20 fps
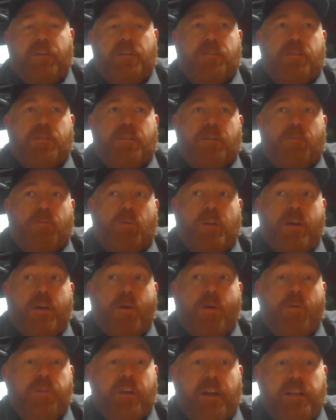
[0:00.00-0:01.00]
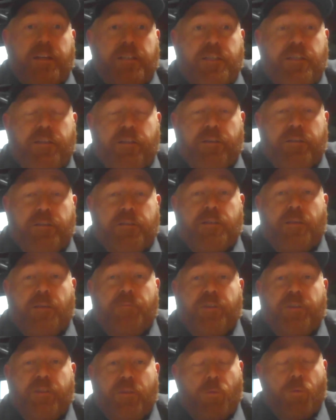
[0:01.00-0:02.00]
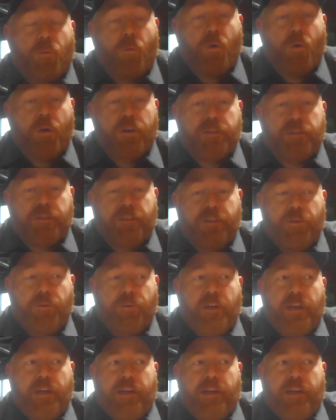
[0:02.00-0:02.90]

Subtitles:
is that we know the idea is something that we want to do,